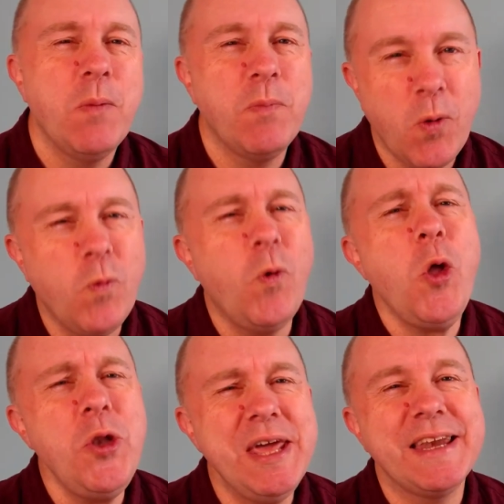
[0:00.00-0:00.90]
But
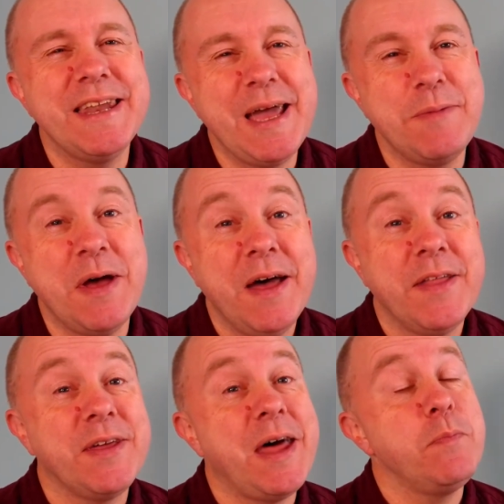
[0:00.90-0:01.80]
one nickname
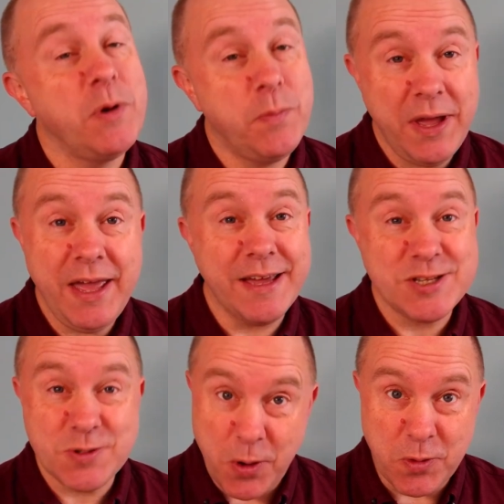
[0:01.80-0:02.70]
that I'm prepared
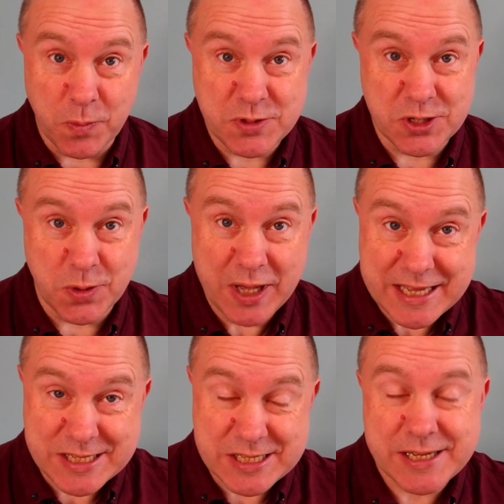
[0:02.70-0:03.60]
to own up to
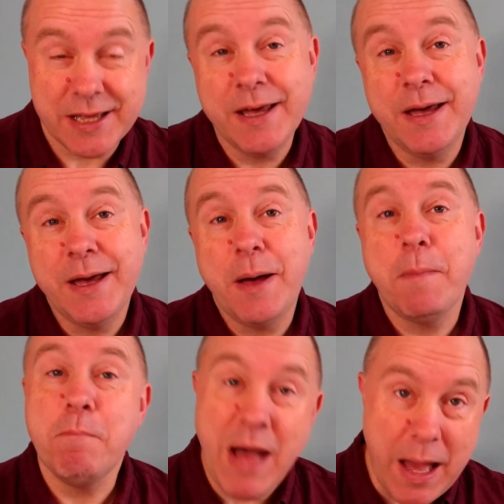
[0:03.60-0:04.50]
is
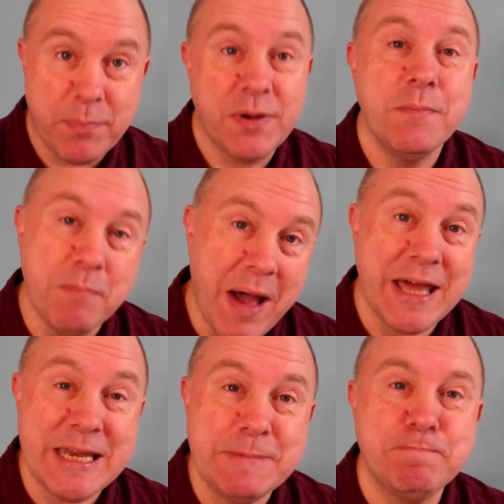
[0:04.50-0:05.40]
Map
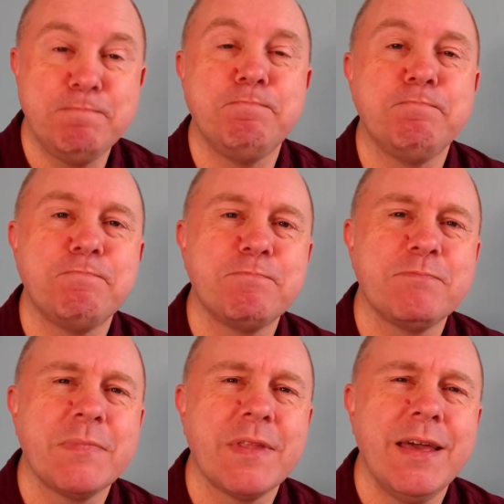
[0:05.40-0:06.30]
Man,
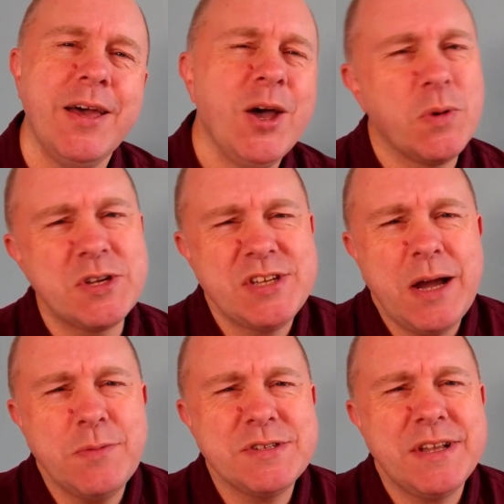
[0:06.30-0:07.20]
which
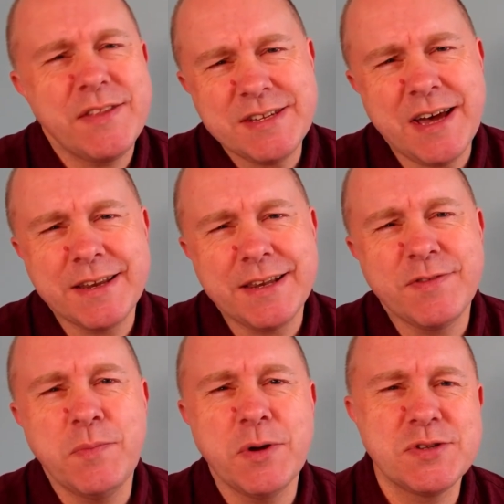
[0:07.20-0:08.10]
sounds like the title
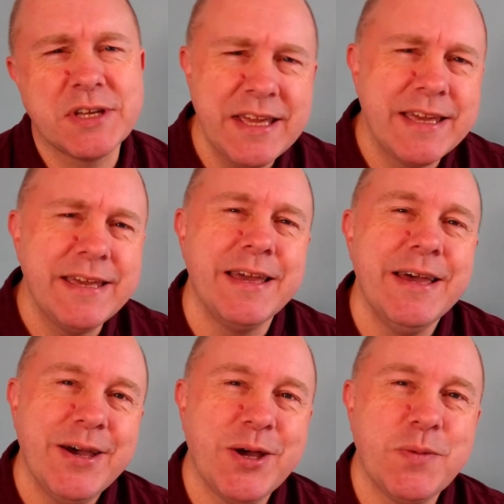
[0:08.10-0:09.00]
of the most geeky
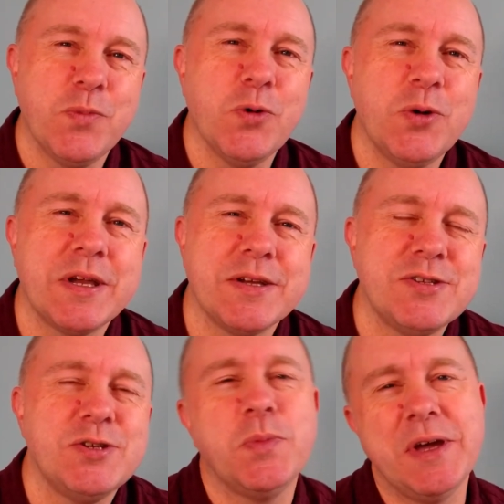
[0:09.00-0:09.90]
and boring
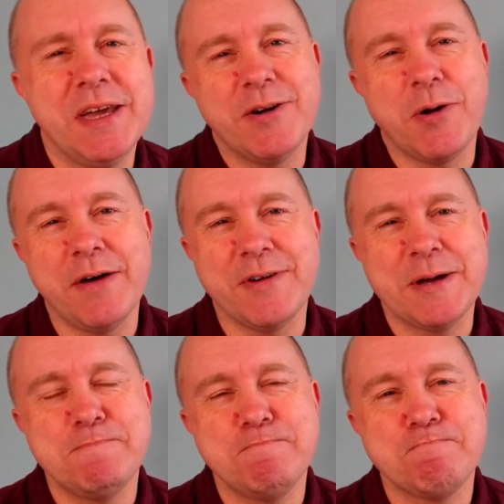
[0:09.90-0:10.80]
superhero
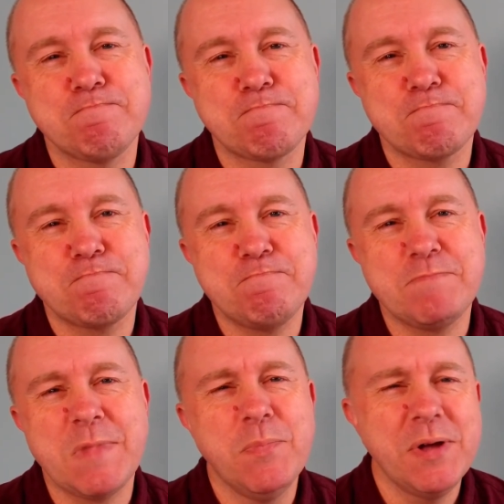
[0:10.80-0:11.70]
ever.
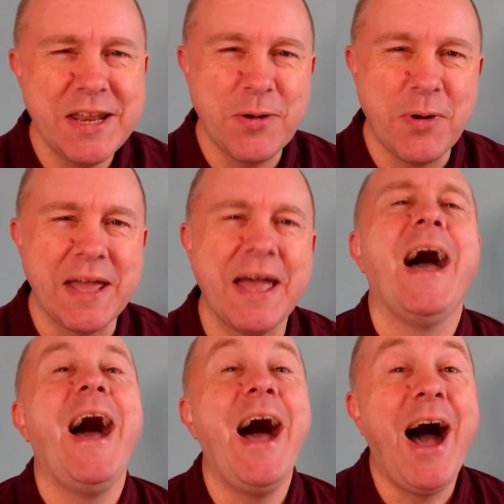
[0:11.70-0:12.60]
But anyway,
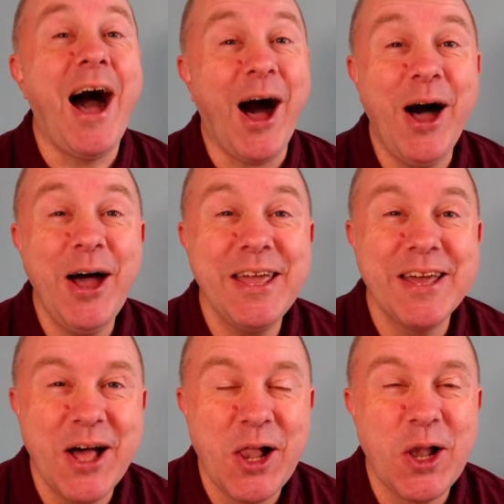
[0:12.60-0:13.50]

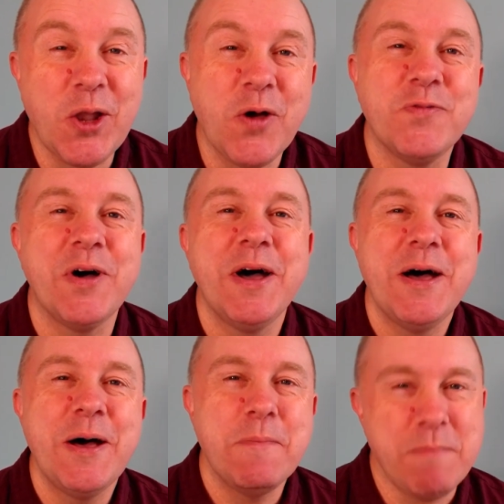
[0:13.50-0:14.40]
I love
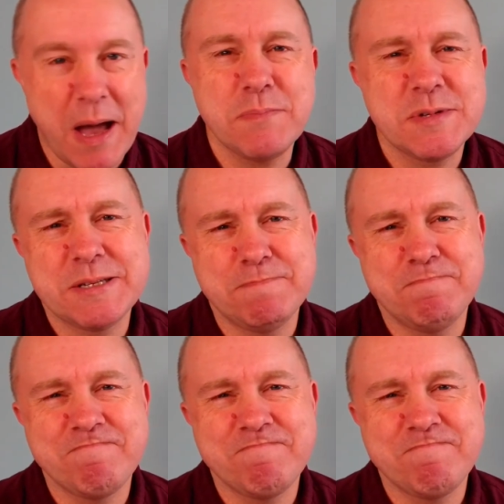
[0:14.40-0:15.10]
maps.